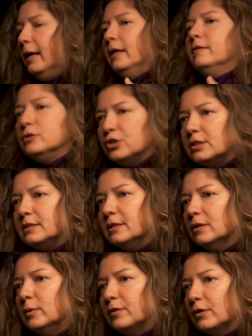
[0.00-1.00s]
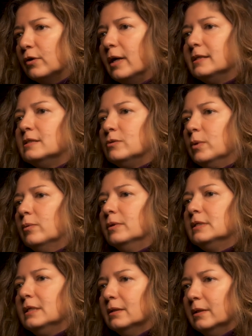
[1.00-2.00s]
and then just deal with the crises we
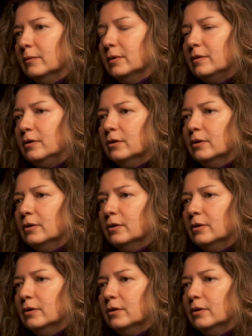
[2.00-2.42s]
were dealing with,